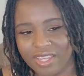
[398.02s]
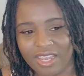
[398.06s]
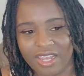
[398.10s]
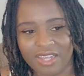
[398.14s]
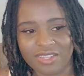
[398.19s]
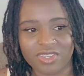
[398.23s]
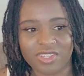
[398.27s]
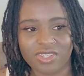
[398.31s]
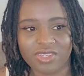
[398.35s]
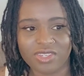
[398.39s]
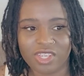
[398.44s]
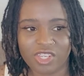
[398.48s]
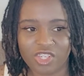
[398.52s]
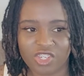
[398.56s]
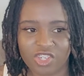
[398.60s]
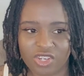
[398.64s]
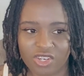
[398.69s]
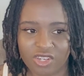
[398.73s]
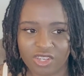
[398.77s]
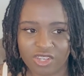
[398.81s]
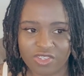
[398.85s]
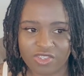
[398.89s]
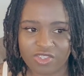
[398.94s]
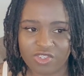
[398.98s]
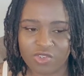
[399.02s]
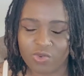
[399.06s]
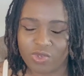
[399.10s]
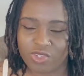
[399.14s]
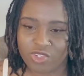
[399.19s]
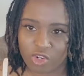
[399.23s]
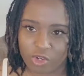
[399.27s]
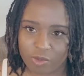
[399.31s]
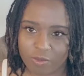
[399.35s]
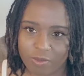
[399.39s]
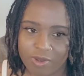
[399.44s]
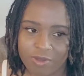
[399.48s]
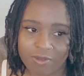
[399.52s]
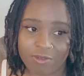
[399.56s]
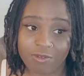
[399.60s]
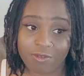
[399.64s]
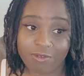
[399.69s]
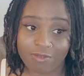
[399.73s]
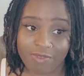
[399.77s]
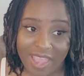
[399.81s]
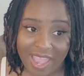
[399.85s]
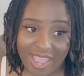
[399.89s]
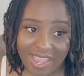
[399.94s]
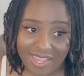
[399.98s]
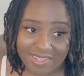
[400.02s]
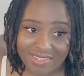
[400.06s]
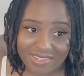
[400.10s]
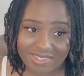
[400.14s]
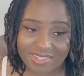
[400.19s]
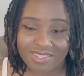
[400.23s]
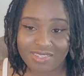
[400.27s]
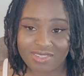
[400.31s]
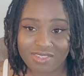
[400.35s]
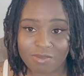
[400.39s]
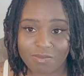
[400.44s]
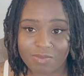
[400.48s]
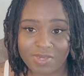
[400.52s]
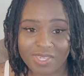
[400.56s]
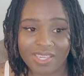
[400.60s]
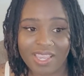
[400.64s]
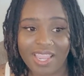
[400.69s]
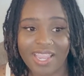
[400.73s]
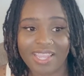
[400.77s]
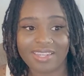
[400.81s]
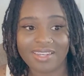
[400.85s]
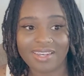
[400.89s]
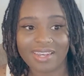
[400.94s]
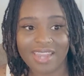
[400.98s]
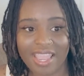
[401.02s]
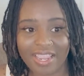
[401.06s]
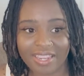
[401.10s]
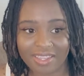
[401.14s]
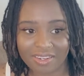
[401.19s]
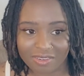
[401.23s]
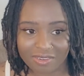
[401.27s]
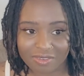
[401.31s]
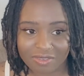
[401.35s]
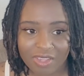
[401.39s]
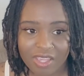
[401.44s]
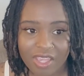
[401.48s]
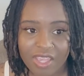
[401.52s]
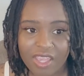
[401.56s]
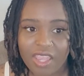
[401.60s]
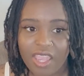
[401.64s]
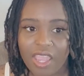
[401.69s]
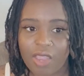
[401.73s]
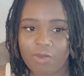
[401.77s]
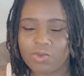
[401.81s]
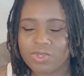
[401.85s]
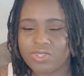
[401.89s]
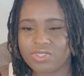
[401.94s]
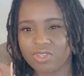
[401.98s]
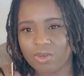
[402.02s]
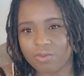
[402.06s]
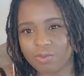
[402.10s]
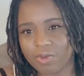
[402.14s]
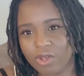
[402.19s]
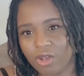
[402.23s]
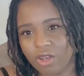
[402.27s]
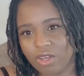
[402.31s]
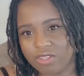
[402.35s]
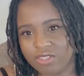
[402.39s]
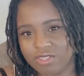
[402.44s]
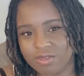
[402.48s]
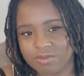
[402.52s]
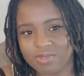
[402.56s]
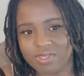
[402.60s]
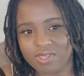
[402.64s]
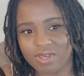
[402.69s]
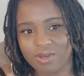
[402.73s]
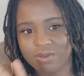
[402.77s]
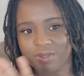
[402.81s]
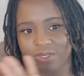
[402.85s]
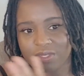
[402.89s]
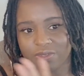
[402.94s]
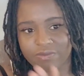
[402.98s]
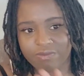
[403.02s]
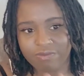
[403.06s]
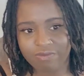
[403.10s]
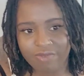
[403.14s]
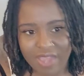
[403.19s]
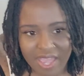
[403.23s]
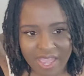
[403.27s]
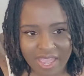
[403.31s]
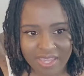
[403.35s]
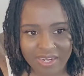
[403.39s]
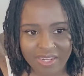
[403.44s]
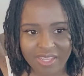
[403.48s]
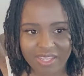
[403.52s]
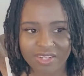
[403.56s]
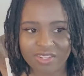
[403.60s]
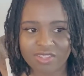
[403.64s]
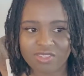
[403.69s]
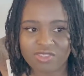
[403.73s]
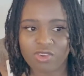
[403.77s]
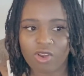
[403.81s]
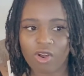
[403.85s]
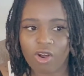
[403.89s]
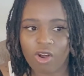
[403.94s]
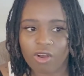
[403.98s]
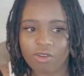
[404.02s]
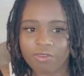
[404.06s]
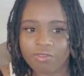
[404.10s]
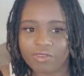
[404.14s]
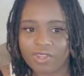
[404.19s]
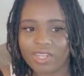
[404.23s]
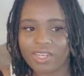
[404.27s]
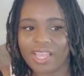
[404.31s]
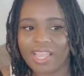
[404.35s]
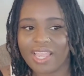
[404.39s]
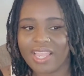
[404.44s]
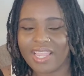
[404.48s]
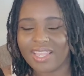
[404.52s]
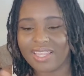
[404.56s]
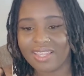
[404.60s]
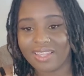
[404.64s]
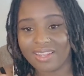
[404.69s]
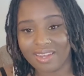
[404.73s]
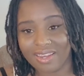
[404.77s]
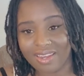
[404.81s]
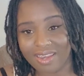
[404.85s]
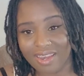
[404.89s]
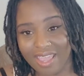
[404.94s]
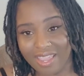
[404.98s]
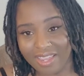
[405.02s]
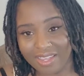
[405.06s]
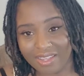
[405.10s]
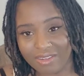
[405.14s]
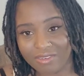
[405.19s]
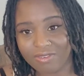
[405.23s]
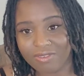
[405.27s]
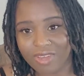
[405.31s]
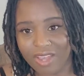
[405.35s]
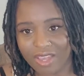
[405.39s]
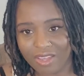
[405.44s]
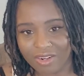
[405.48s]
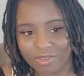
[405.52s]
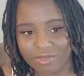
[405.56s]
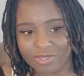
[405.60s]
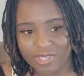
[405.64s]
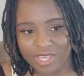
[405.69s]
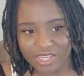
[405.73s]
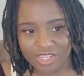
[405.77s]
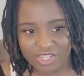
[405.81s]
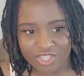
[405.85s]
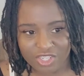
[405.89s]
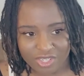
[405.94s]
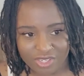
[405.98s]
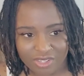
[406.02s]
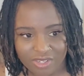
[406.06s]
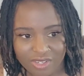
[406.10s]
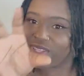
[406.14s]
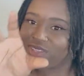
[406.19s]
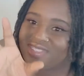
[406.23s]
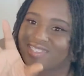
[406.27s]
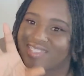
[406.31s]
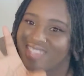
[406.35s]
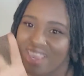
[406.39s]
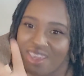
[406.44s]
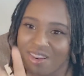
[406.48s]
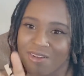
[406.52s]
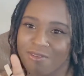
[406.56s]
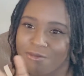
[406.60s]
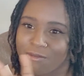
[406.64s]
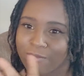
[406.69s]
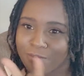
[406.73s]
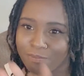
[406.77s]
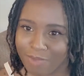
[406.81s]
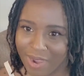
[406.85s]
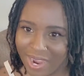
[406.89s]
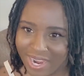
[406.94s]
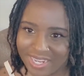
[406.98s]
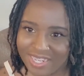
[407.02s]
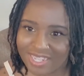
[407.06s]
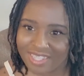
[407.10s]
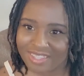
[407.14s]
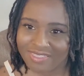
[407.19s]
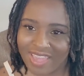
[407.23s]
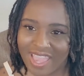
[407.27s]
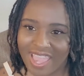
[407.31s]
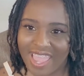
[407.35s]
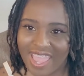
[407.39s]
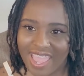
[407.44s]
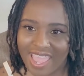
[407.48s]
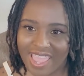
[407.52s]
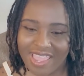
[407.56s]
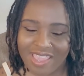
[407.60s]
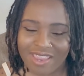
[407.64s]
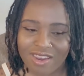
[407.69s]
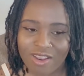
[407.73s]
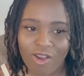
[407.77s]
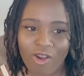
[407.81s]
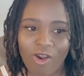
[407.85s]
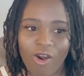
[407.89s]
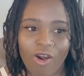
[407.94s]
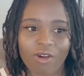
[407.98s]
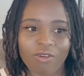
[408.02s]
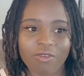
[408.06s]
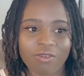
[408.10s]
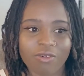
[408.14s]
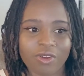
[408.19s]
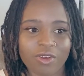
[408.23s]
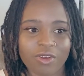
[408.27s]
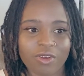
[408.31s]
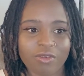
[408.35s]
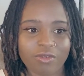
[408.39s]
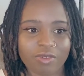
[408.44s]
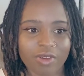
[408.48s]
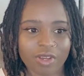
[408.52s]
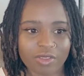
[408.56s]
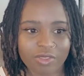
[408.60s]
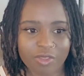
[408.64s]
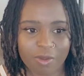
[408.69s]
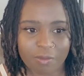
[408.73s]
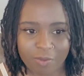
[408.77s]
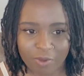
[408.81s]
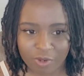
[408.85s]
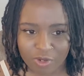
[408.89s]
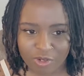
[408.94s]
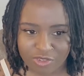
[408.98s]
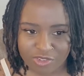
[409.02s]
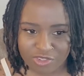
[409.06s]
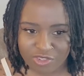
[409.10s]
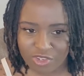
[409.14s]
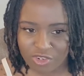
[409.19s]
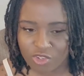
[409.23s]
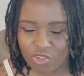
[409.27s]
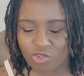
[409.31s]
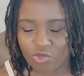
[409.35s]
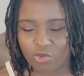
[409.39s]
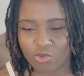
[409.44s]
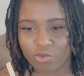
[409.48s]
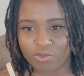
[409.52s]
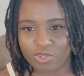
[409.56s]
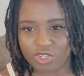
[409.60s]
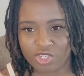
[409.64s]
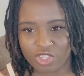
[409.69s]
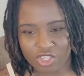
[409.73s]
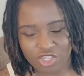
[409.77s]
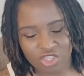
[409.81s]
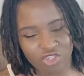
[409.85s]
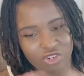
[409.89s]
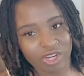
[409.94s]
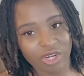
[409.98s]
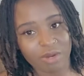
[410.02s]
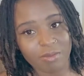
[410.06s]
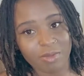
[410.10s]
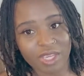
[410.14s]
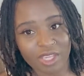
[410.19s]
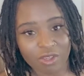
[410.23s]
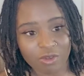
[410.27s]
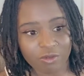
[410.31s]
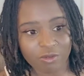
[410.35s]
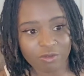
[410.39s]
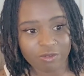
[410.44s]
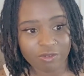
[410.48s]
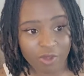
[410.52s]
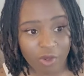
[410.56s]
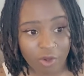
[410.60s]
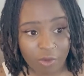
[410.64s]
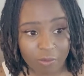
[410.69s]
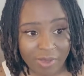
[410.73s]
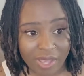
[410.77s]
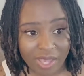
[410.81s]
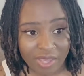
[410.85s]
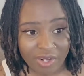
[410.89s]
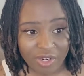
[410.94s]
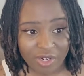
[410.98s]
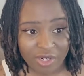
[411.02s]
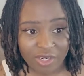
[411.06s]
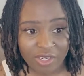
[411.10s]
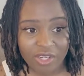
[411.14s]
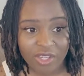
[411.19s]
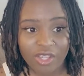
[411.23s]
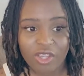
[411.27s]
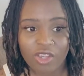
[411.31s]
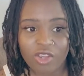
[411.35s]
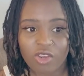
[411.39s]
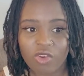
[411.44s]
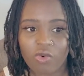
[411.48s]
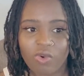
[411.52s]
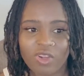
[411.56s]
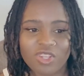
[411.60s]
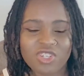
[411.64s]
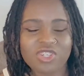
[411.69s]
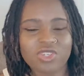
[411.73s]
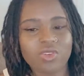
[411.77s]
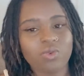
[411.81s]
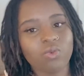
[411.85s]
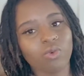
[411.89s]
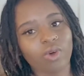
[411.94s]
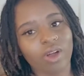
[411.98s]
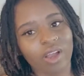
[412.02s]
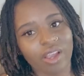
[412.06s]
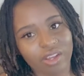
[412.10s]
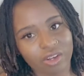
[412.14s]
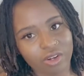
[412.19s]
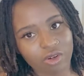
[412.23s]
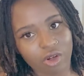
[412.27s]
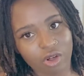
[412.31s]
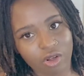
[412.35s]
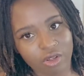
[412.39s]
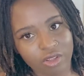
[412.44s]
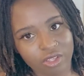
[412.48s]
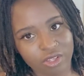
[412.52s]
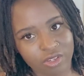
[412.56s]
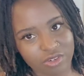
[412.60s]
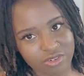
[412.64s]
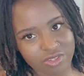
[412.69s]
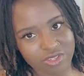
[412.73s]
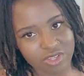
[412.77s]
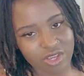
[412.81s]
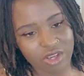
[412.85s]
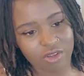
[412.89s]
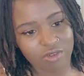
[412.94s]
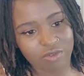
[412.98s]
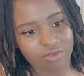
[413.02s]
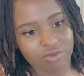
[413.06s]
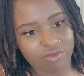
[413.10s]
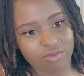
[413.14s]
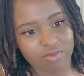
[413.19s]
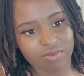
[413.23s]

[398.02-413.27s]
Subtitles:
has conditioned us to interpret fat to be a negative. And when someone calls themselves fat, it is often a negative connotation. Instead of biting the head off of the person who was just trying to make you feel better, question why you're calling yourself